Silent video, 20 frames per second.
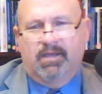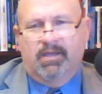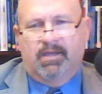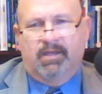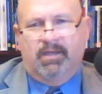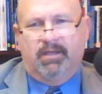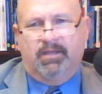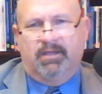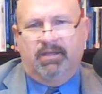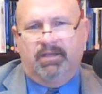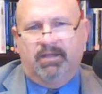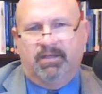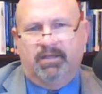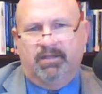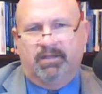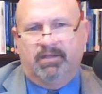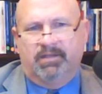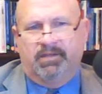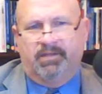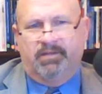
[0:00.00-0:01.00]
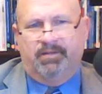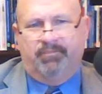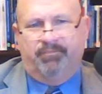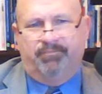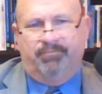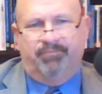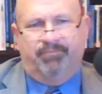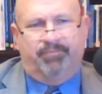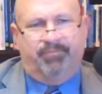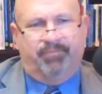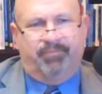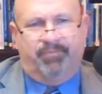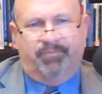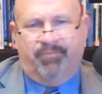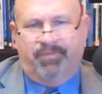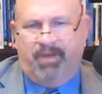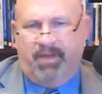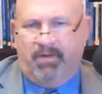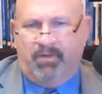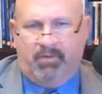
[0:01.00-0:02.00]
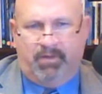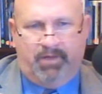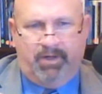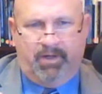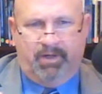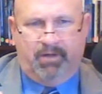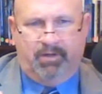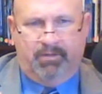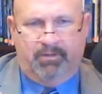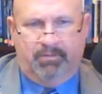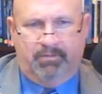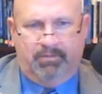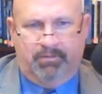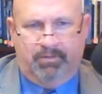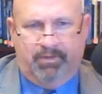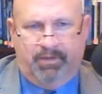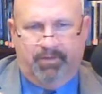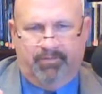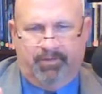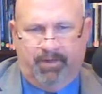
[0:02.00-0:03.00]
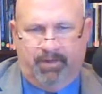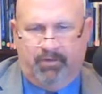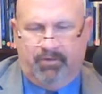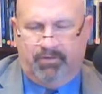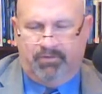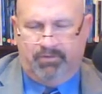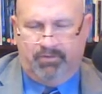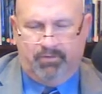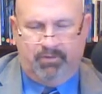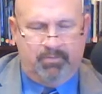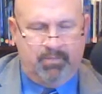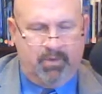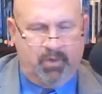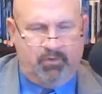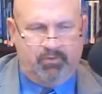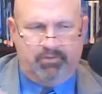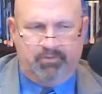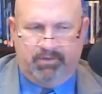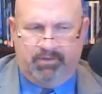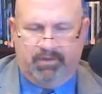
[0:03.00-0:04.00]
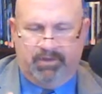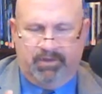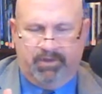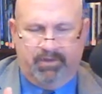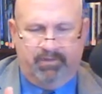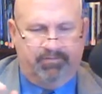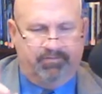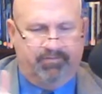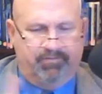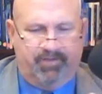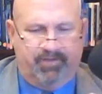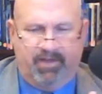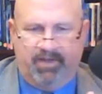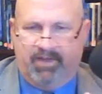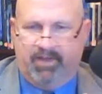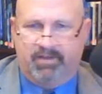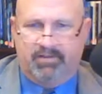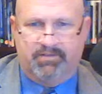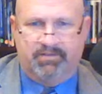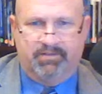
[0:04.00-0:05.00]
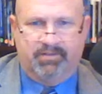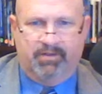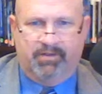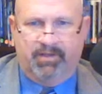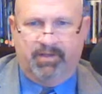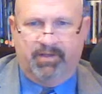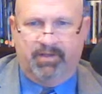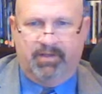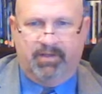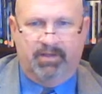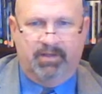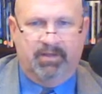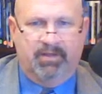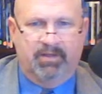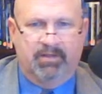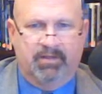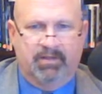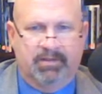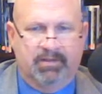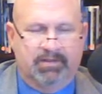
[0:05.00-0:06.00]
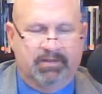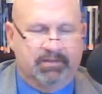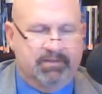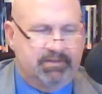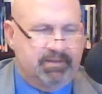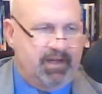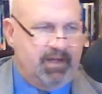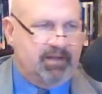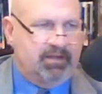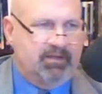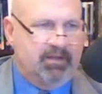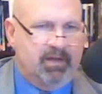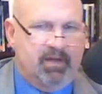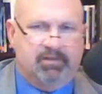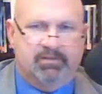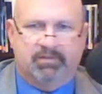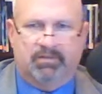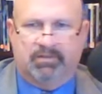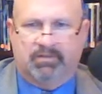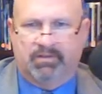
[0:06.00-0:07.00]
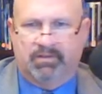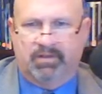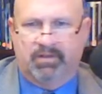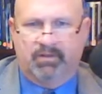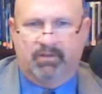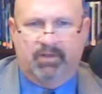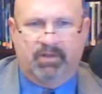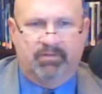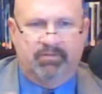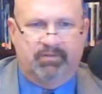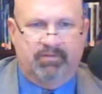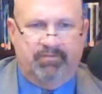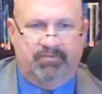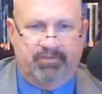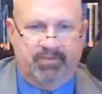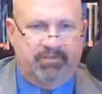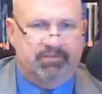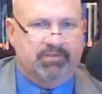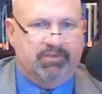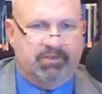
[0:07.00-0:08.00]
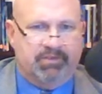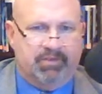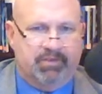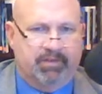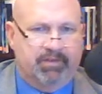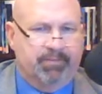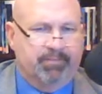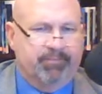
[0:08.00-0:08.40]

In the end, they don't care if they hurt you emotionally, financially, psychologically, or even physically.